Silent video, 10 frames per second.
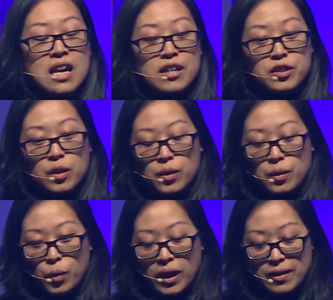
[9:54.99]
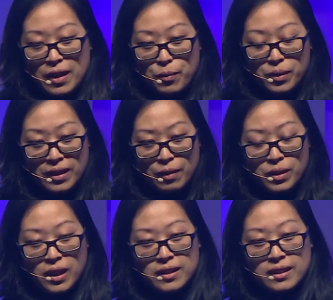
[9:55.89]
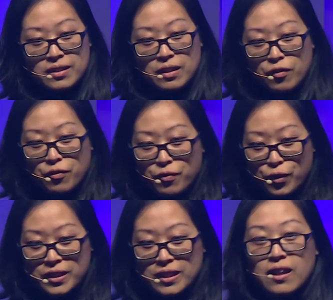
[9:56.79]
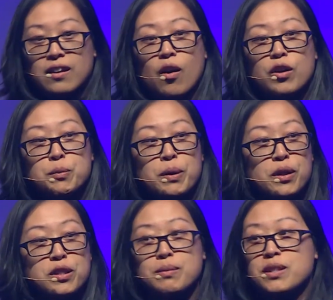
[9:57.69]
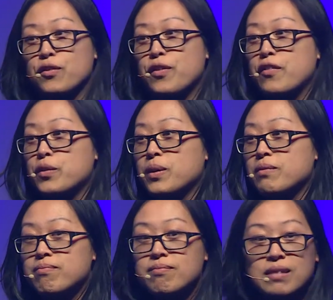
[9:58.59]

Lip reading: So what I then realized is, for a start, entrepreneurship is not for everyone.